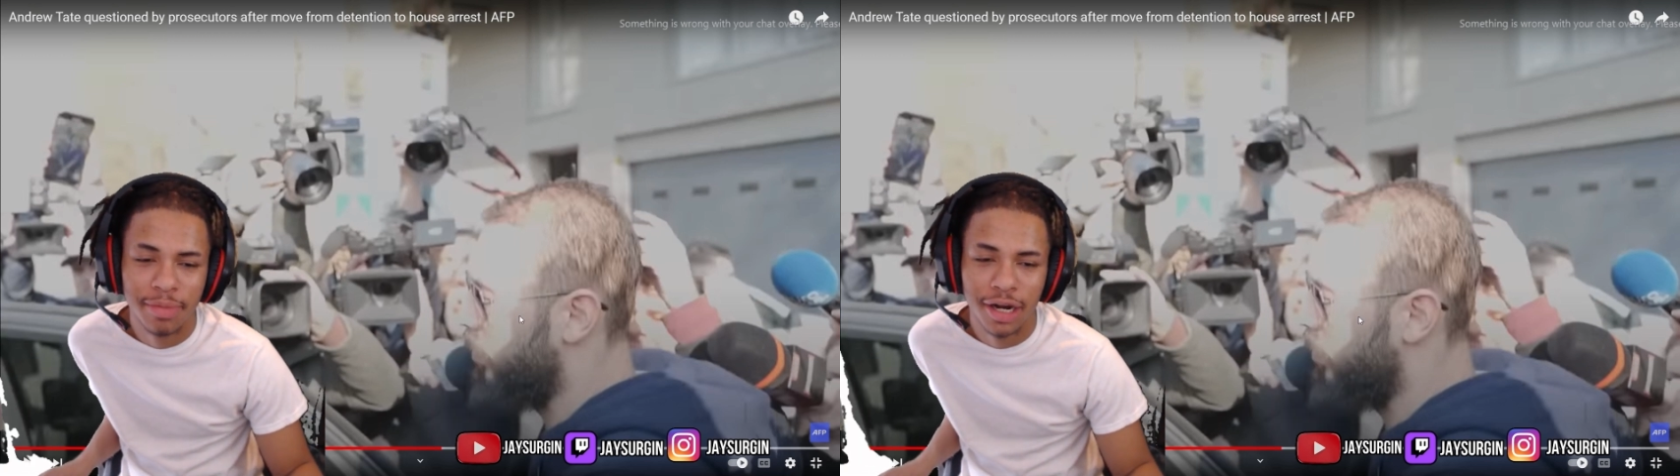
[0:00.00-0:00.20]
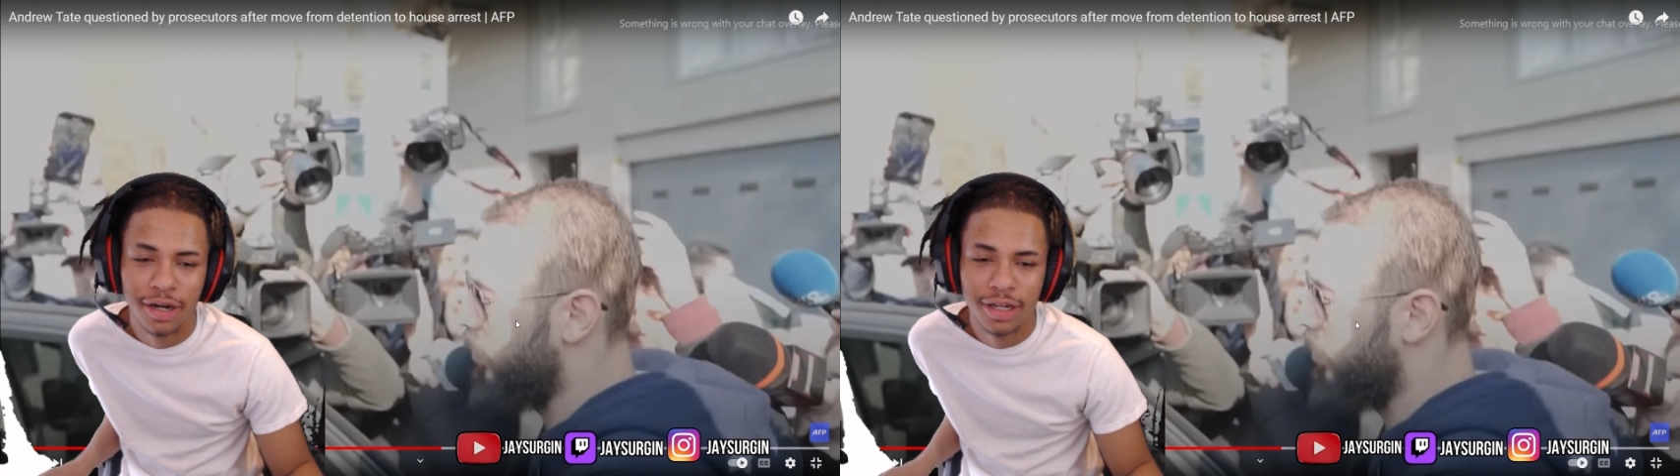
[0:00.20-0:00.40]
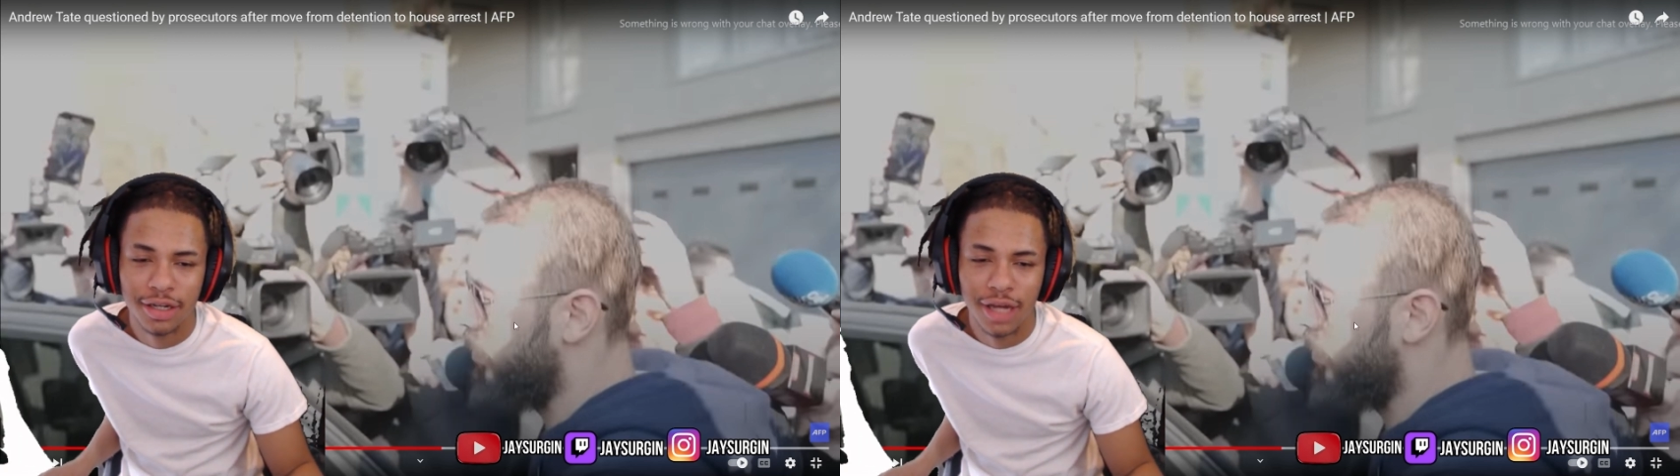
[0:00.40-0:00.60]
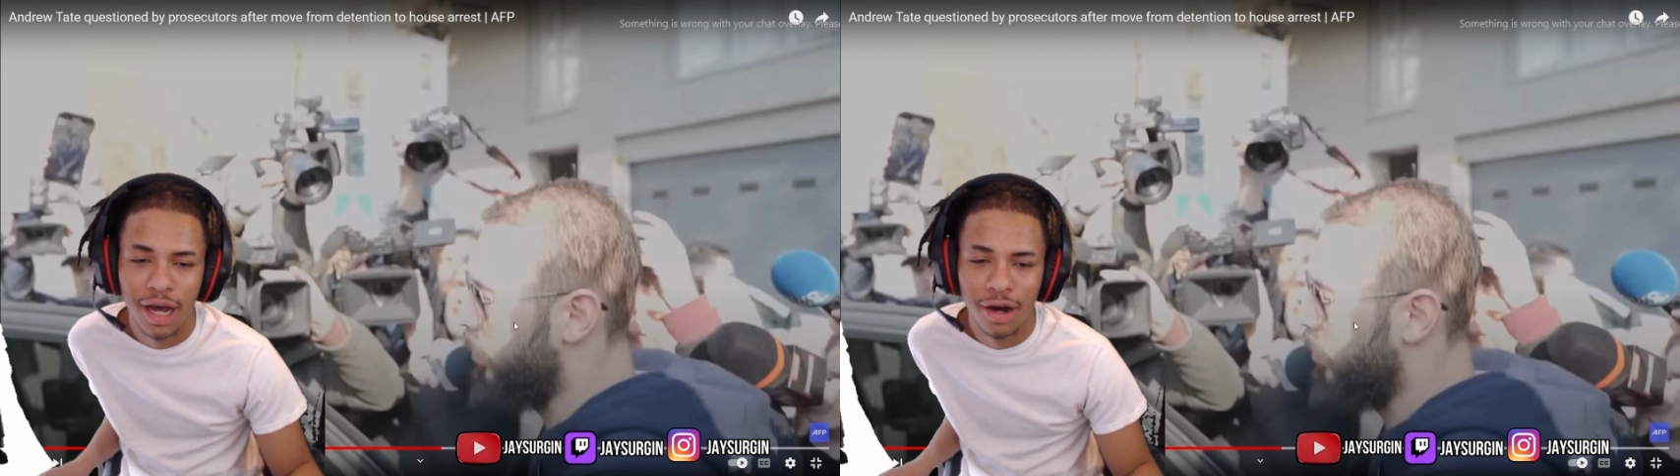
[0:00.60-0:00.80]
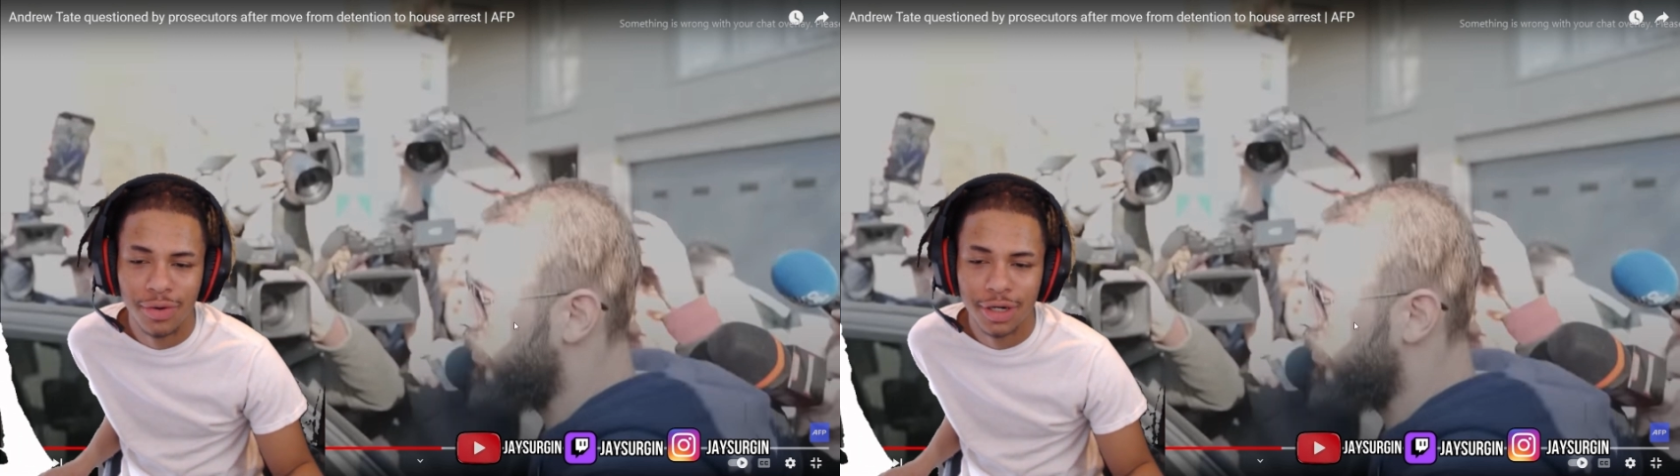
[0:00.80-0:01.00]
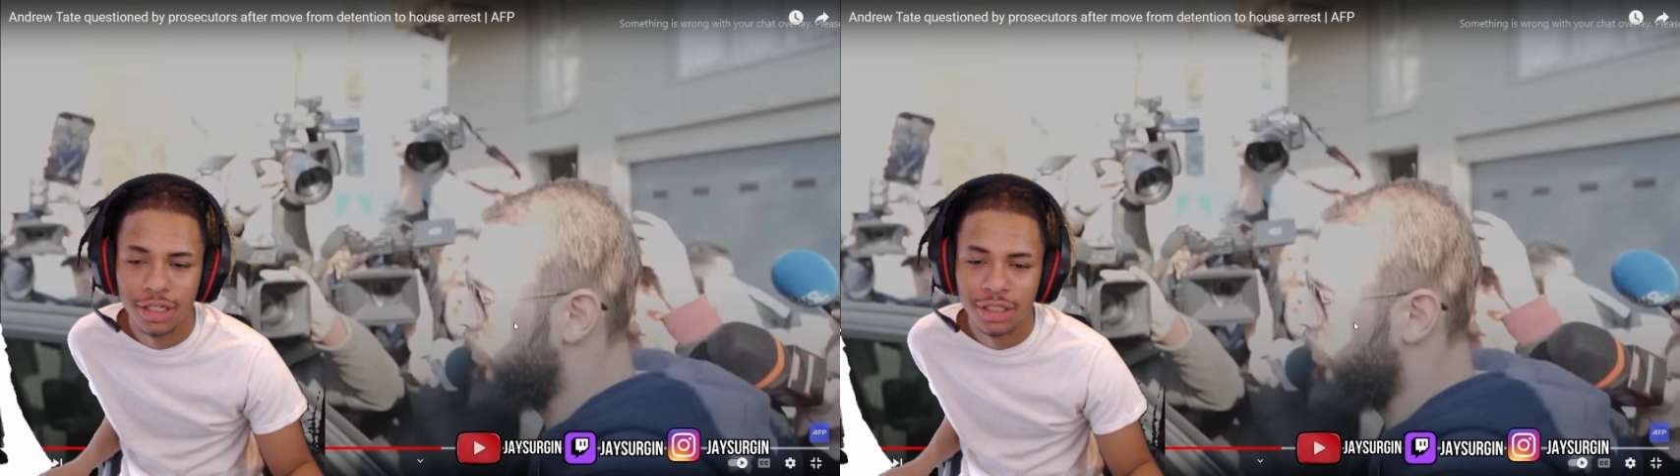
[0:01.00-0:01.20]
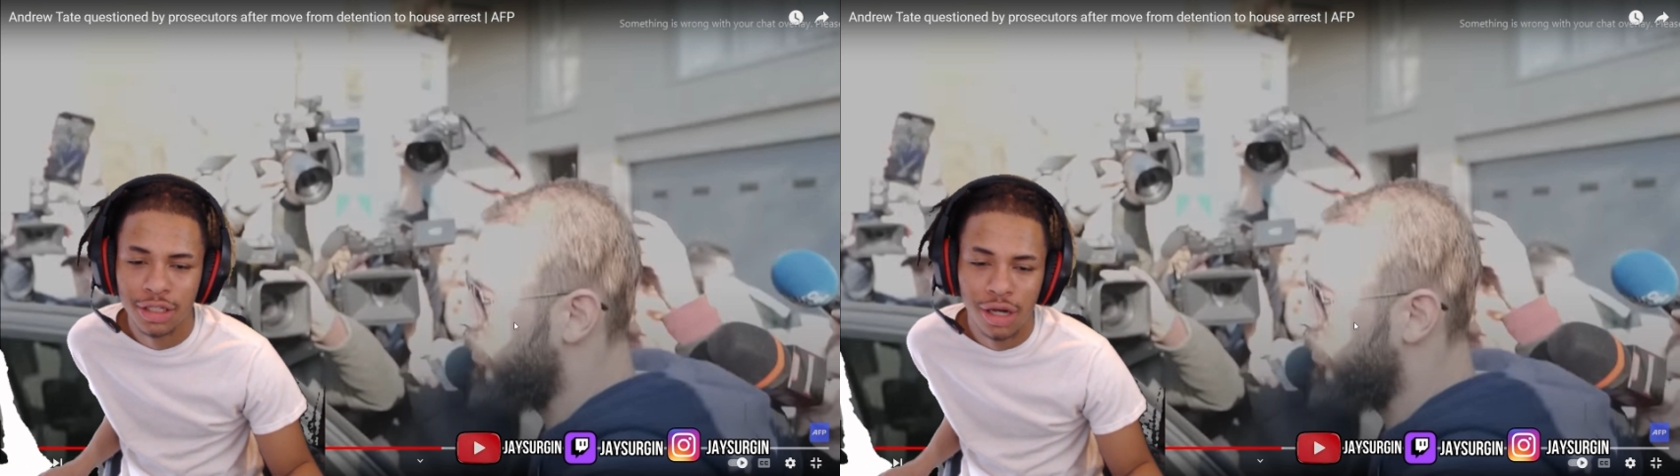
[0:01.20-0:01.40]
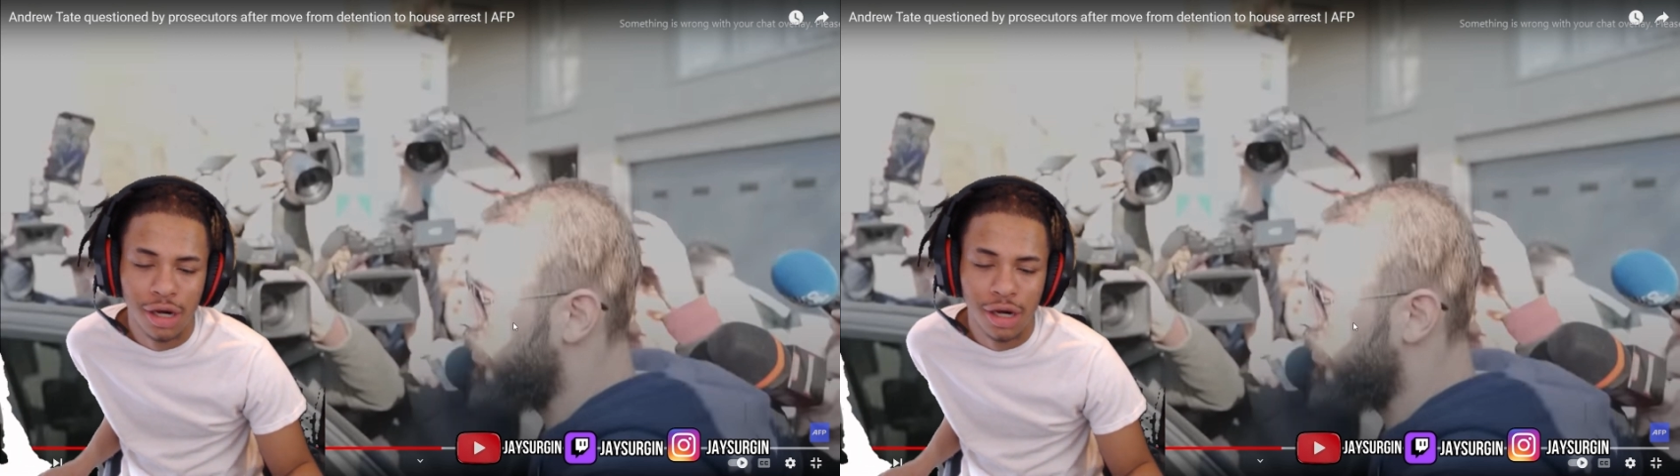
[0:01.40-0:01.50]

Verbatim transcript: better than how it was.